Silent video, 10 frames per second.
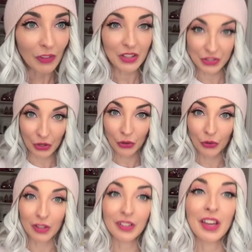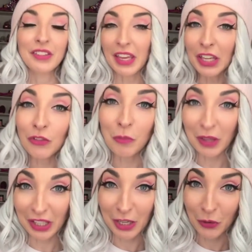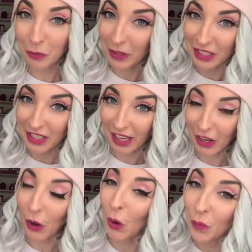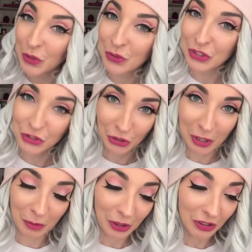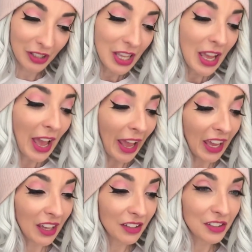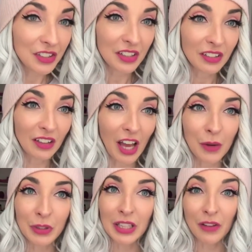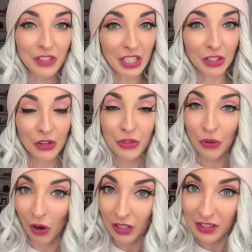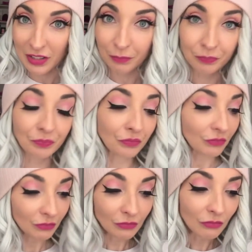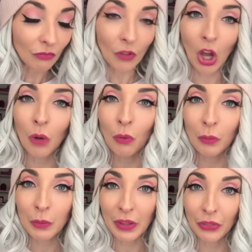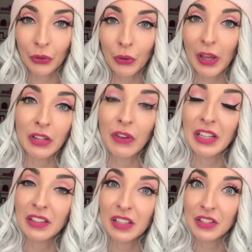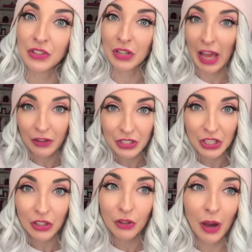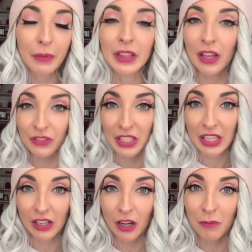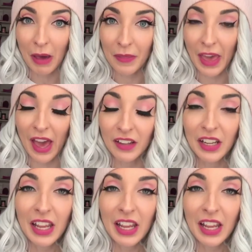So thank you for being here with me today. I hope this was enjoyable, and I would love to hear your thoughts on what we went through, and if anything stood out to you, I would love to hear about that.